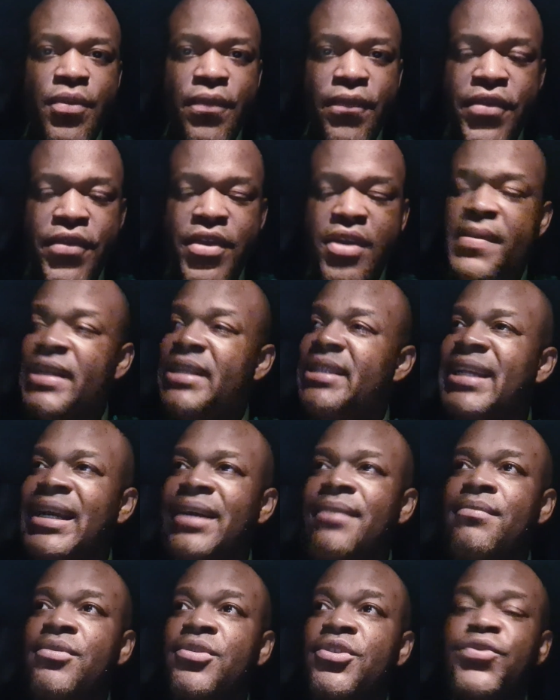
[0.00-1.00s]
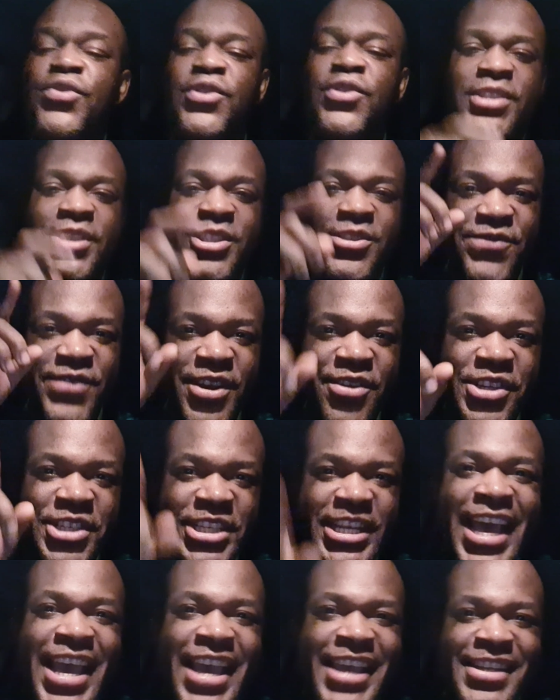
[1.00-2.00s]
You feel me? That move was a very
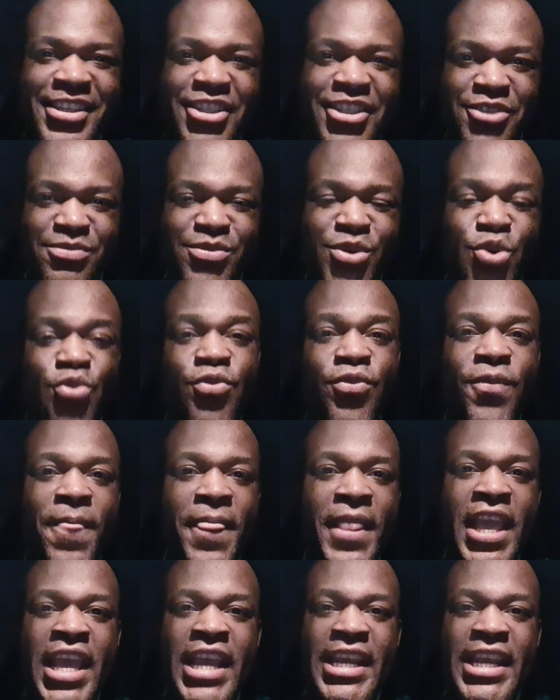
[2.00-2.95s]
childish move.